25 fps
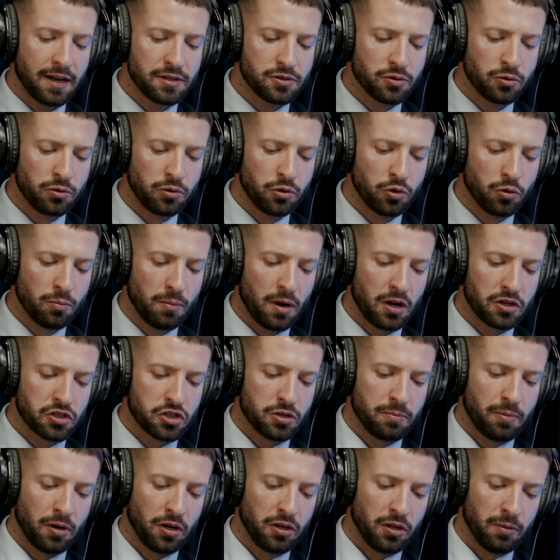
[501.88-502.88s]
don't know much
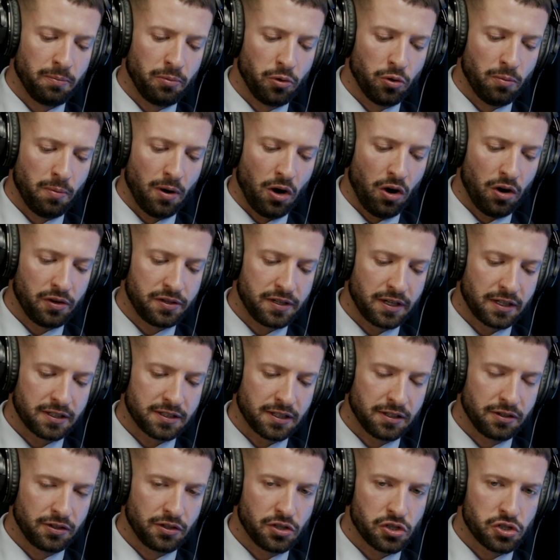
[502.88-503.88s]
about the probiotics
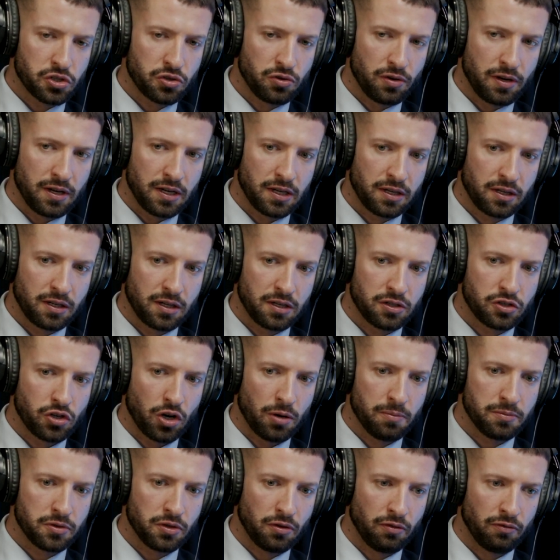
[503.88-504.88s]
industry in
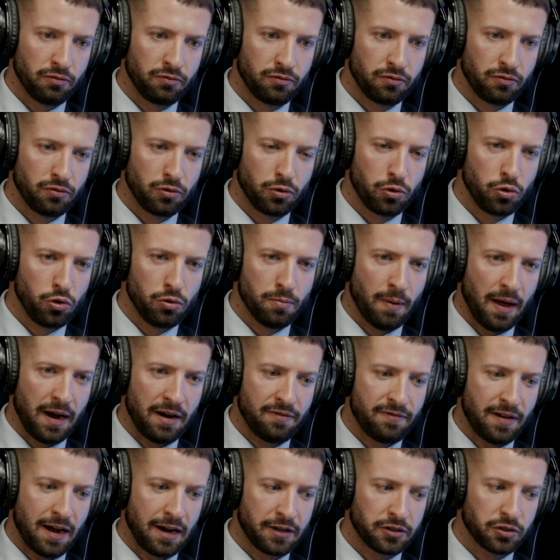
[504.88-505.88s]
terms of who
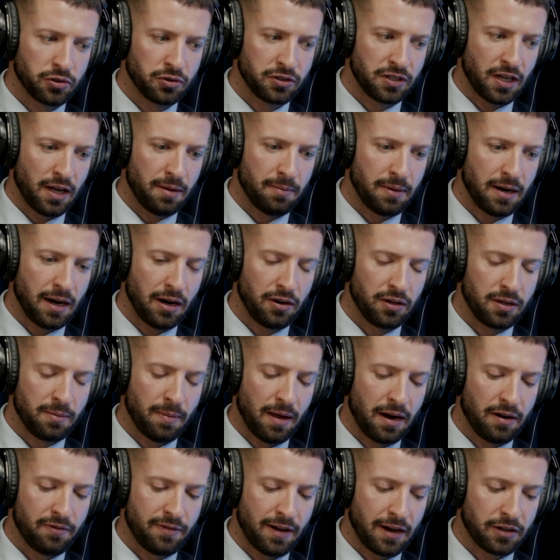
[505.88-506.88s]
manufactures them and how they
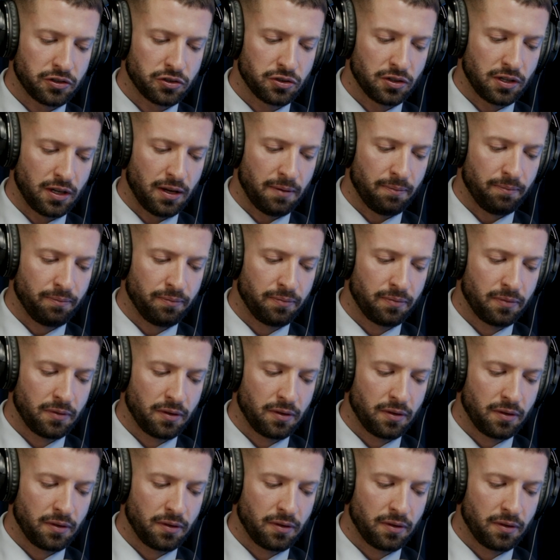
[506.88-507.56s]
manufacture them.